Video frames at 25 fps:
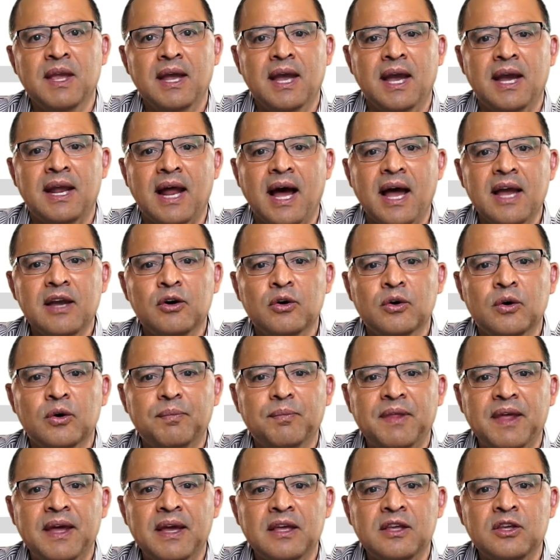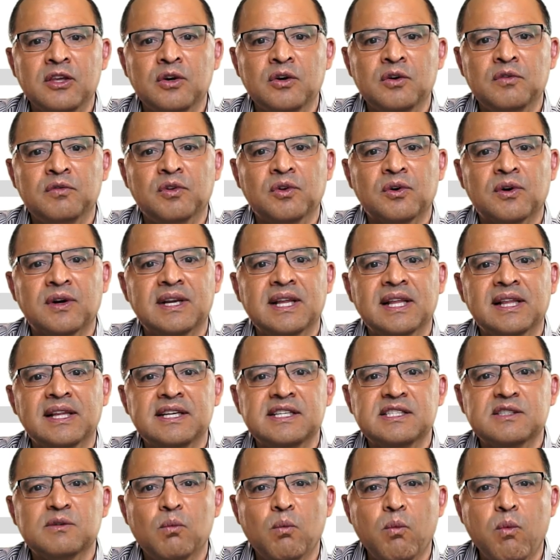And I hope that you've learned at
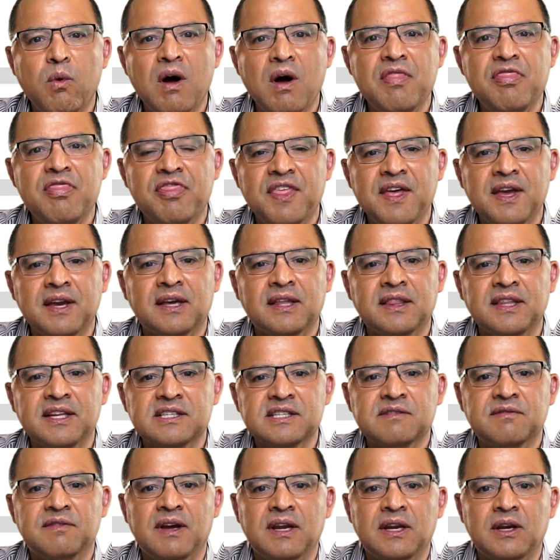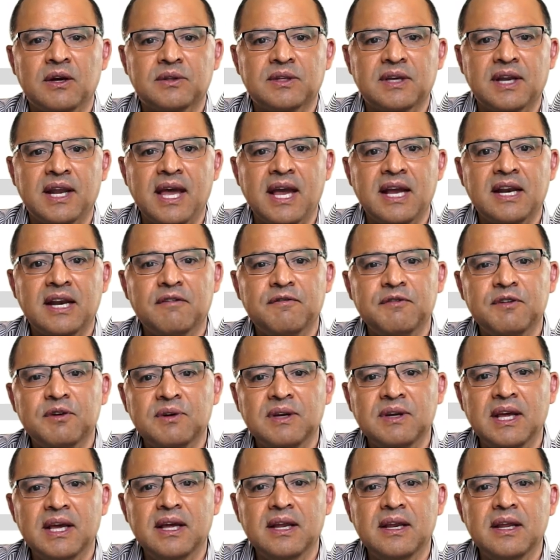least one thing in this video today. And if you
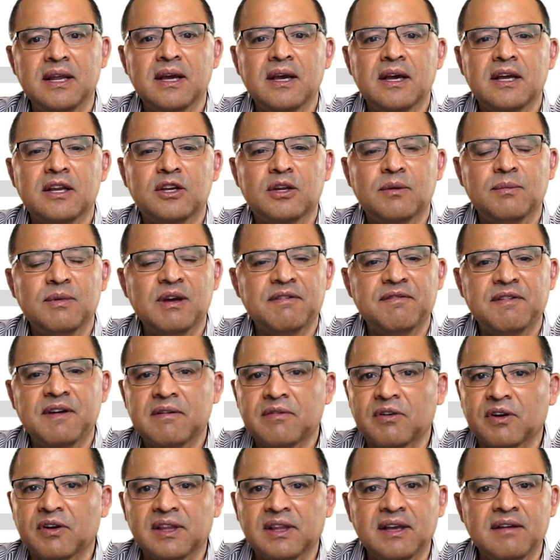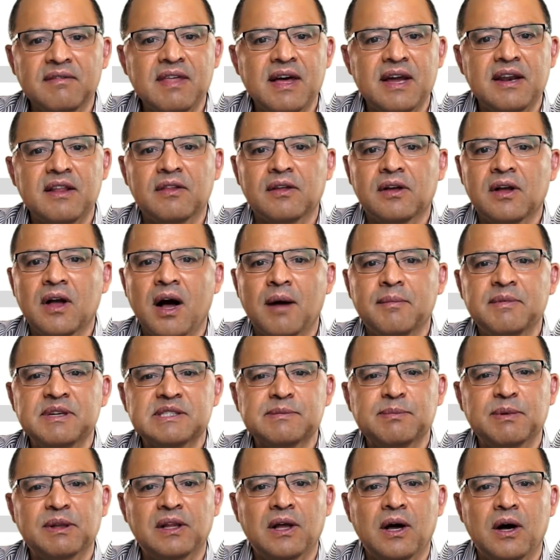did, do me a favor, leave that in the
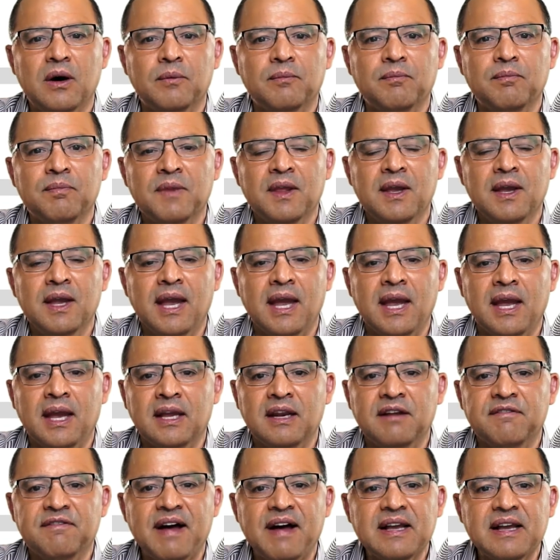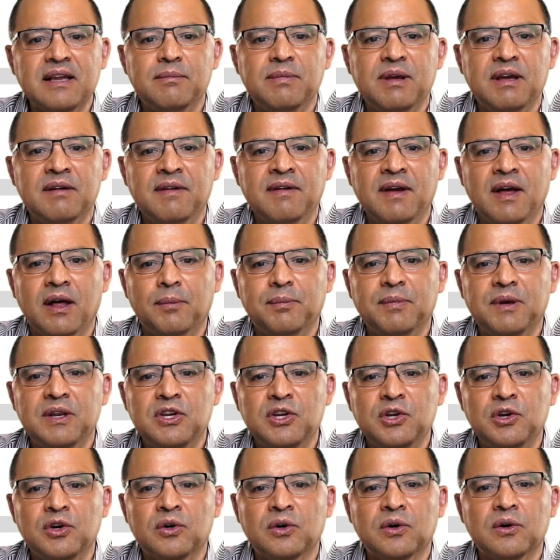comments below. And if I can be of help in
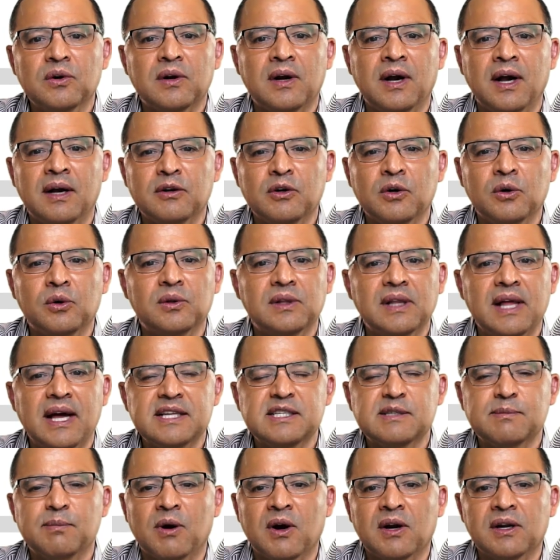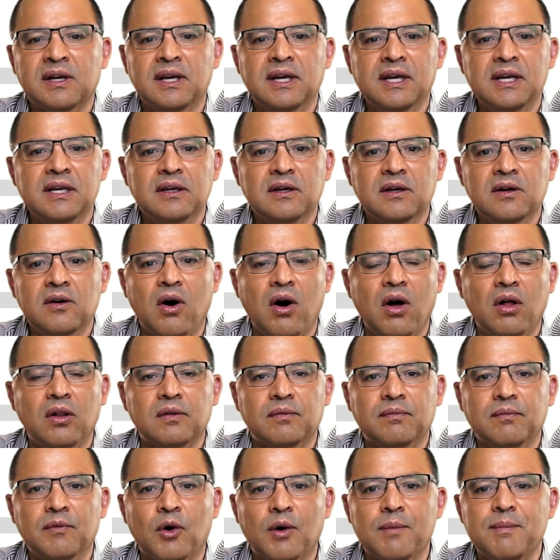your uh, Google Ads marketing, call
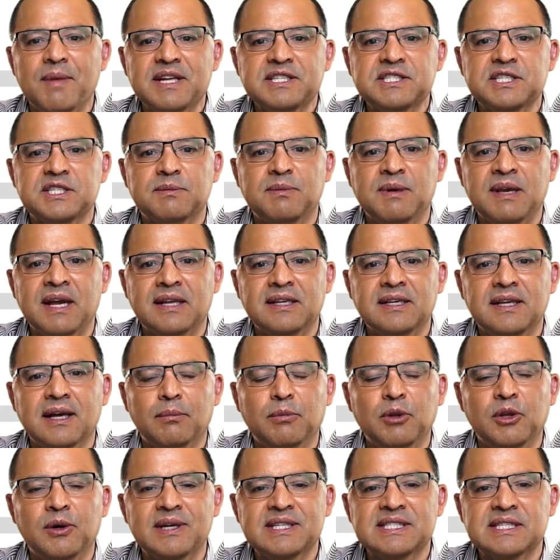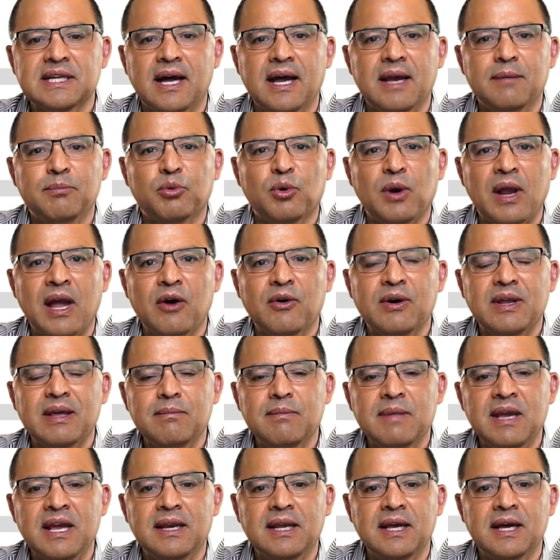or message me at w s i priority
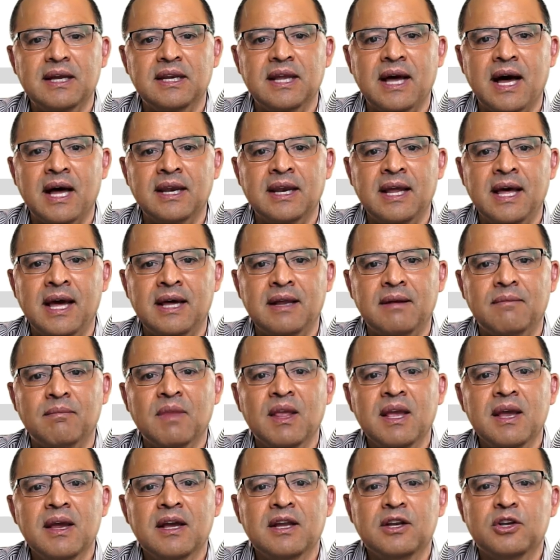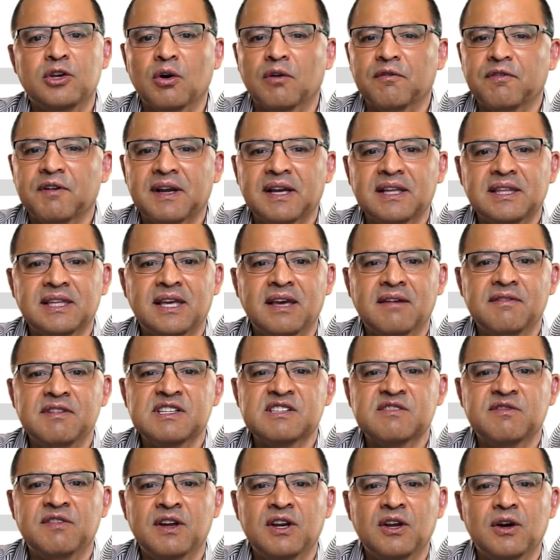media dot net. Don't forget to give
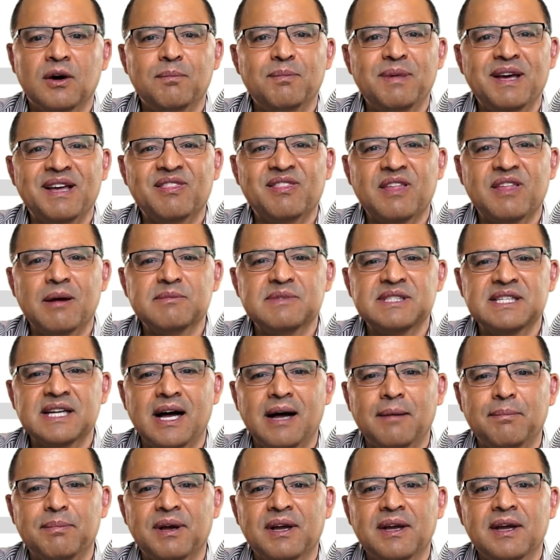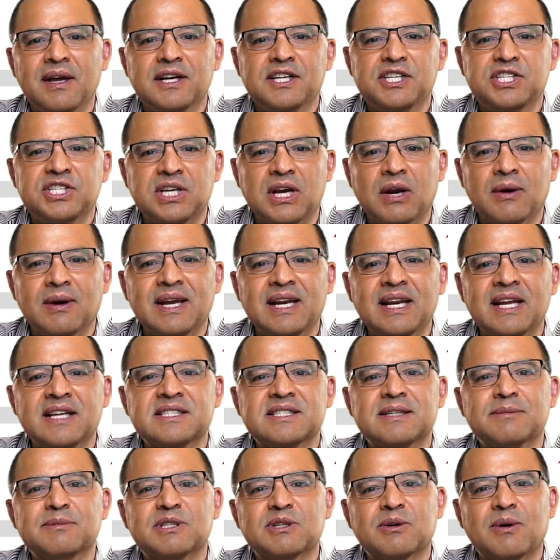this video a big thumbs up, share it, and
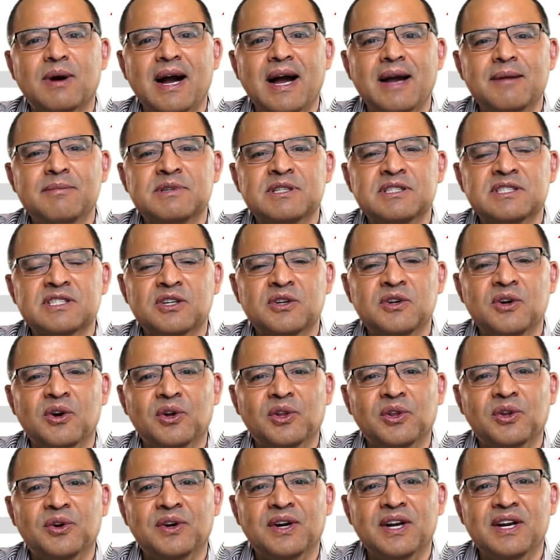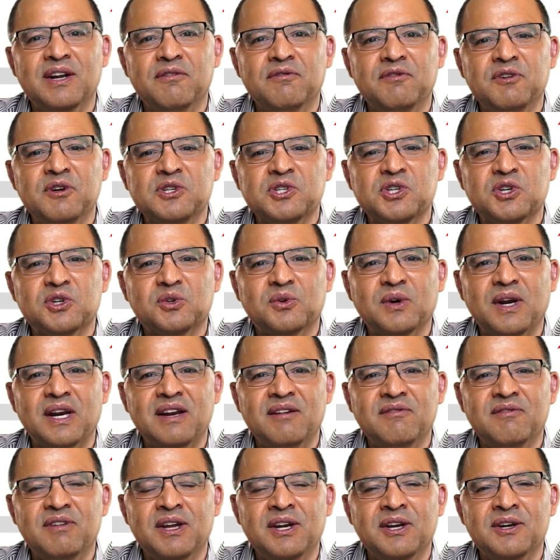subscribe so you're alerted to future
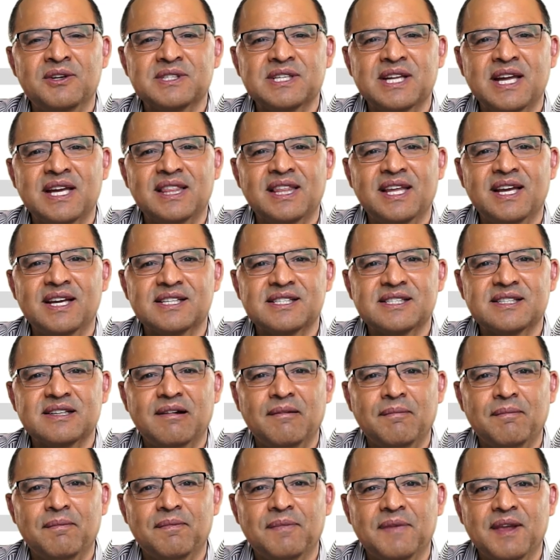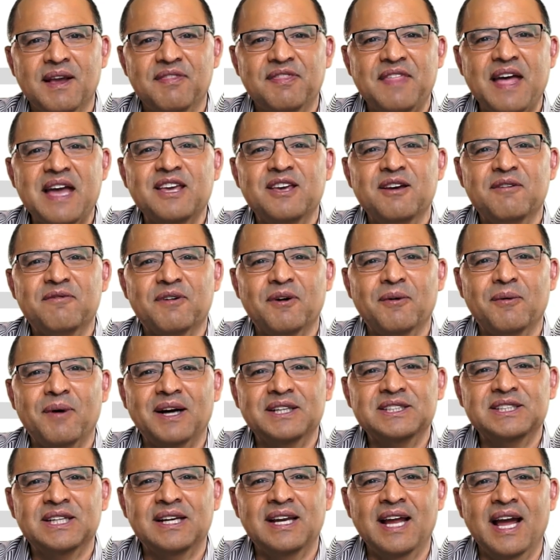training videos like this. Thank you for
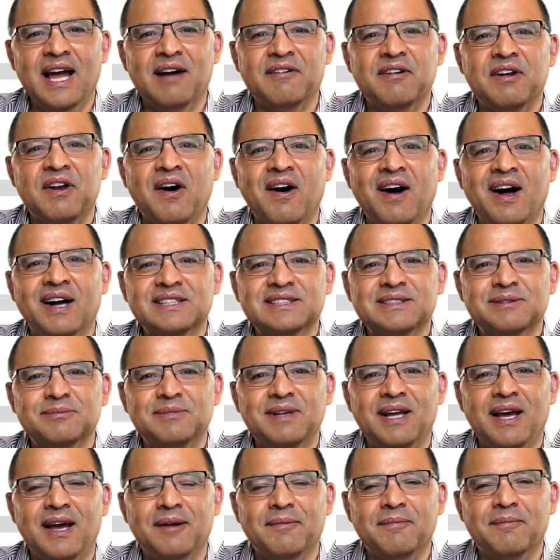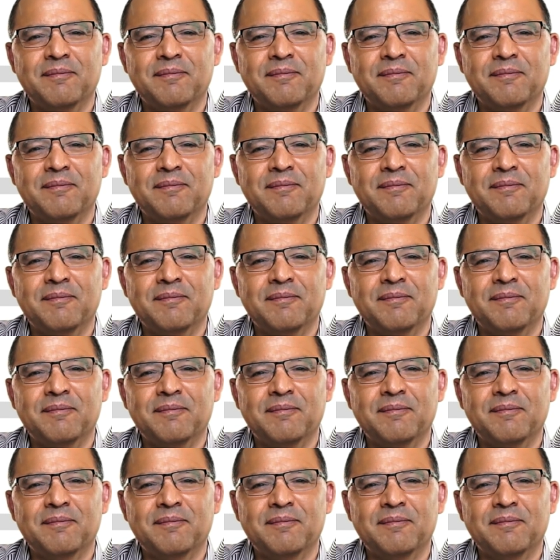watching. Have an awesome day.